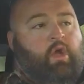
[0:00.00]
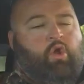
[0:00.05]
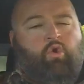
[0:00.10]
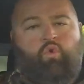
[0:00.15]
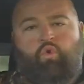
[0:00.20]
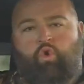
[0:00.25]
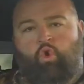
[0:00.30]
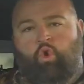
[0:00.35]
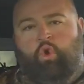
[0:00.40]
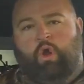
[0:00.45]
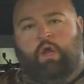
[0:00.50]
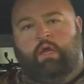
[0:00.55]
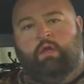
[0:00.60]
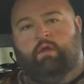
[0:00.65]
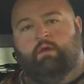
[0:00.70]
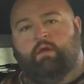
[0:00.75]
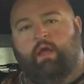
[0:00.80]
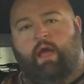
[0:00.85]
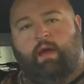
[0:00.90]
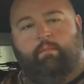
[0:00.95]
whew,
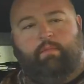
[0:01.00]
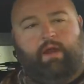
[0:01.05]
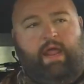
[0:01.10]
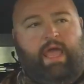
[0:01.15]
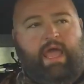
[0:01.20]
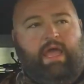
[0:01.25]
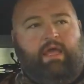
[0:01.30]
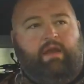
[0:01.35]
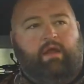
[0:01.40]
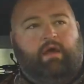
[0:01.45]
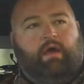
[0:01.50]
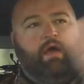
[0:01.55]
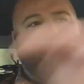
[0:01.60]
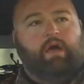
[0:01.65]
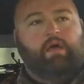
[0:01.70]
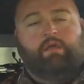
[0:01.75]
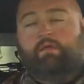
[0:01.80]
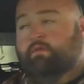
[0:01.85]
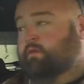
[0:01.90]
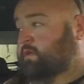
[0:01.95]
I'm gonna head
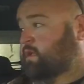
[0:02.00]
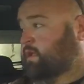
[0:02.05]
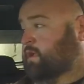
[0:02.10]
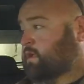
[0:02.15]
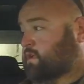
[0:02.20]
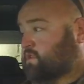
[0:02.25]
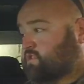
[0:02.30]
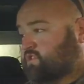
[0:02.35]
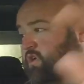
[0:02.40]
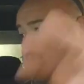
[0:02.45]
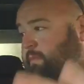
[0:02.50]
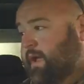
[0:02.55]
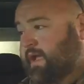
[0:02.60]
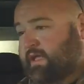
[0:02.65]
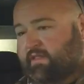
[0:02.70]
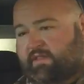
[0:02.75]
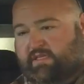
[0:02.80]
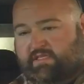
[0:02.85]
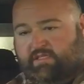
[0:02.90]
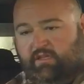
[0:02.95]
start
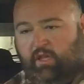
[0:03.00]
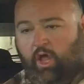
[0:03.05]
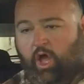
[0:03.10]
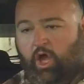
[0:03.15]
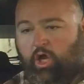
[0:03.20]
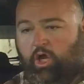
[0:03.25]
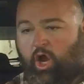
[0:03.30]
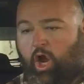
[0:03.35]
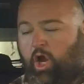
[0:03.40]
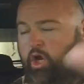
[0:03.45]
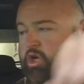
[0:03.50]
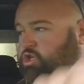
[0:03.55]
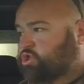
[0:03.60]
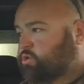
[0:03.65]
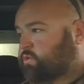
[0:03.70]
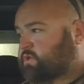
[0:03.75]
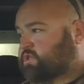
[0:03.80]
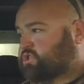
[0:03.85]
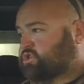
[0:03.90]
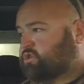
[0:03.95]
making this long
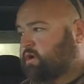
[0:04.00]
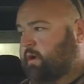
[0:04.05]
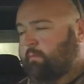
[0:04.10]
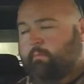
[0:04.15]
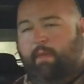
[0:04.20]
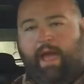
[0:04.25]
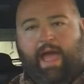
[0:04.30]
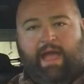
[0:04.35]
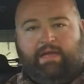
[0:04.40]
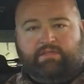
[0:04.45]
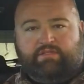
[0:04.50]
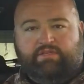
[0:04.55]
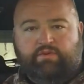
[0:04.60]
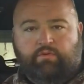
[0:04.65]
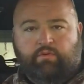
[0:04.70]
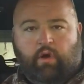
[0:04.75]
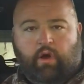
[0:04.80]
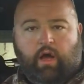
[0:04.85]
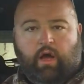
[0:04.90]
arduous trip back to